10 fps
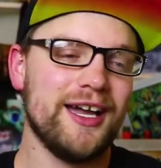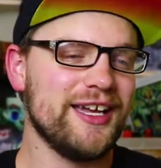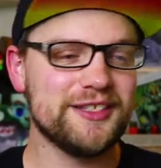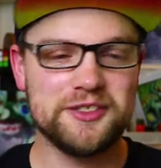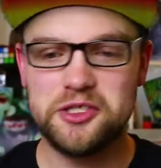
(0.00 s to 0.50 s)

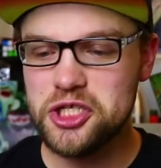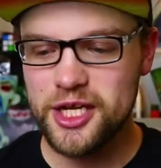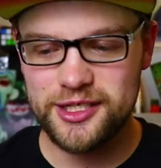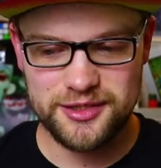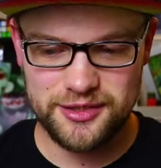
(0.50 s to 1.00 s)

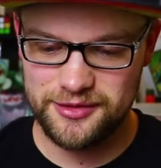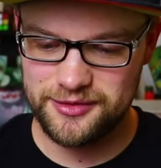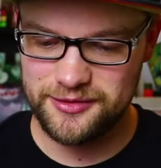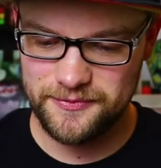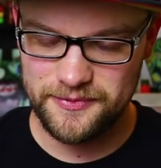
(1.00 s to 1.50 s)

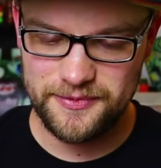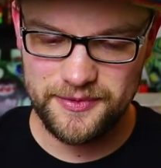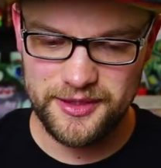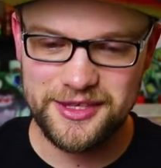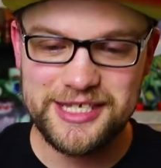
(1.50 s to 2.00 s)

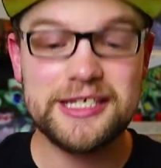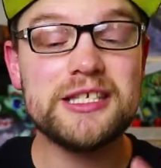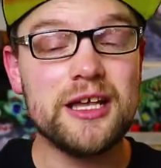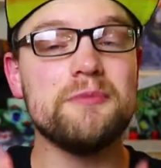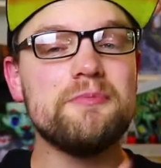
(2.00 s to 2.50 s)
This
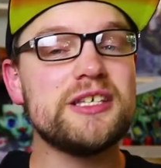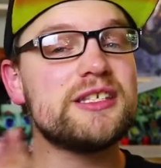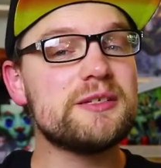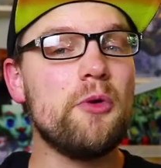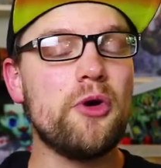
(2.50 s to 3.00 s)

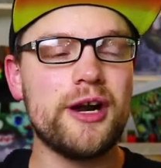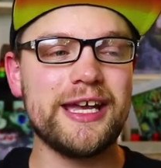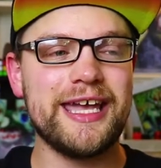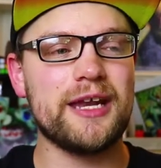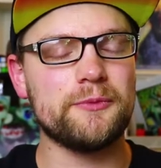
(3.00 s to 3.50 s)
is more,
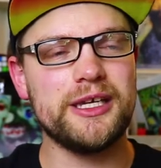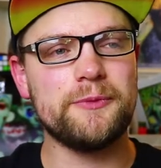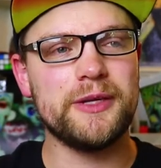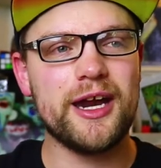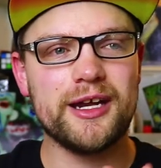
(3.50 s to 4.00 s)
again,
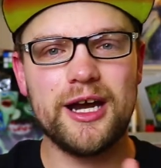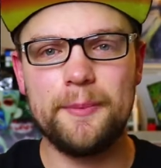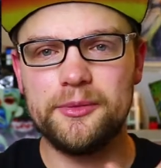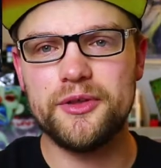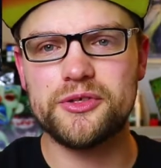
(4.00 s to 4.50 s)
we got a
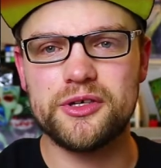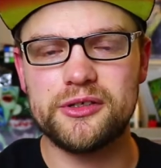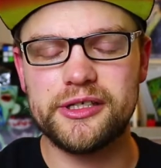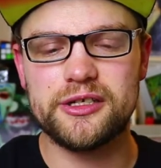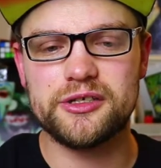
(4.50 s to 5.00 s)
couple of those
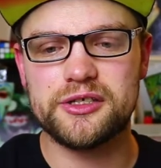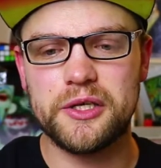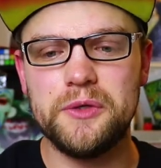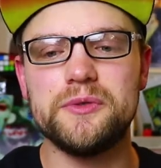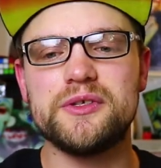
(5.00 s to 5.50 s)
earlier
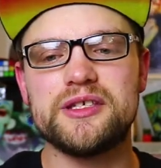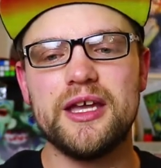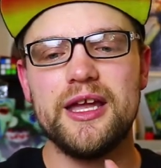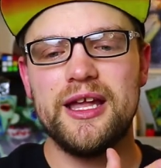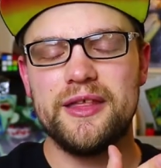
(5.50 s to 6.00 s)
tunes.
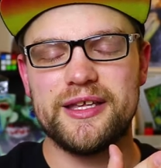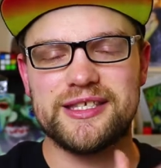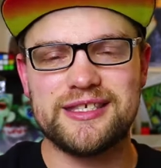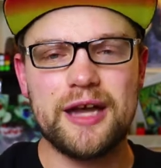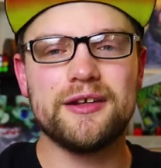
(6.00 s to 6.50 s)
It
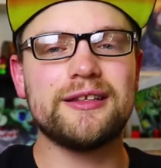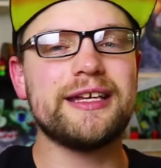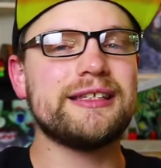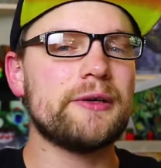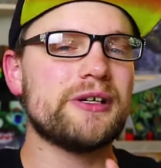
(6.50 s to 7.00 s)
sounded
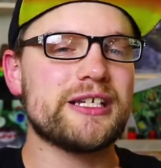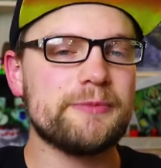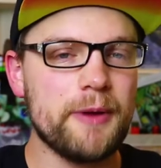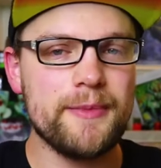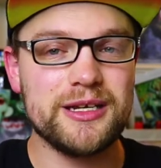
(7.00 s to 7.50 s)
like they were
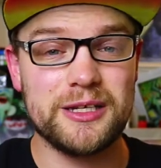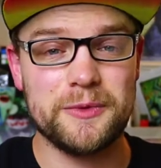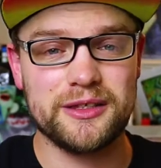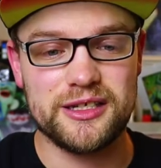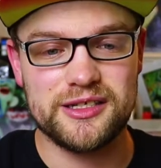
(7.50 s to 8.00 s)
experimenting
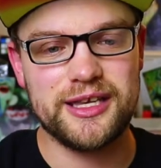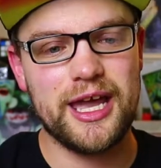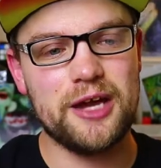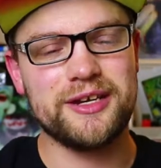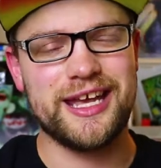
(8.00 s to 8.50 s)
with their
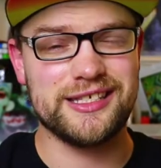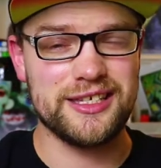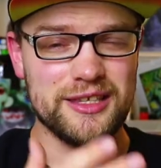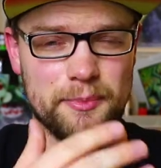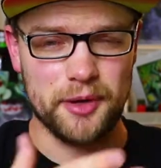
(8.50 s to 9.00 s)
sound, as
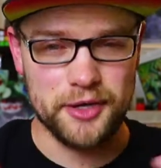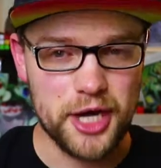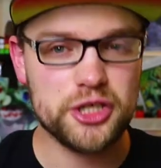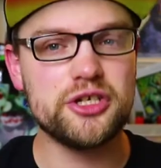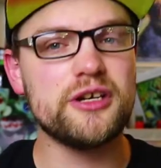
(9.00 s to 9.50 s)
in the
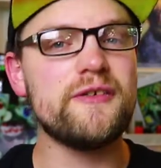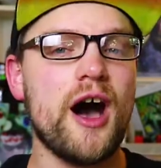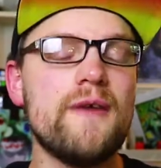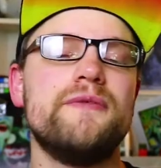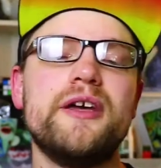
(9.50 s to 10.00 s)
production
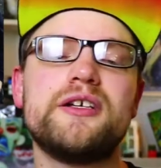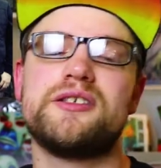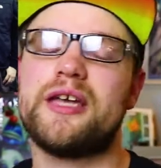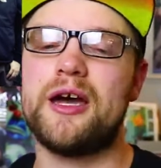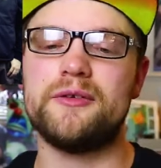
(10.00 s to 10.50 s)
of their
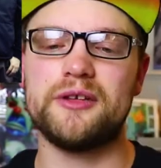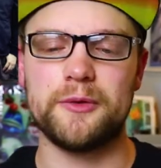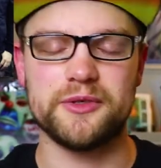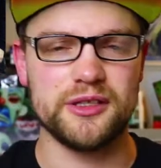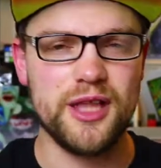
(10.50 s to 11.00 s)
sound. There
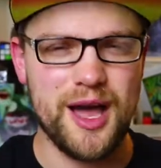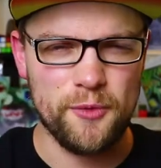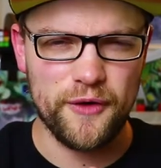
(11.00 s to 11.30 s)
was a lot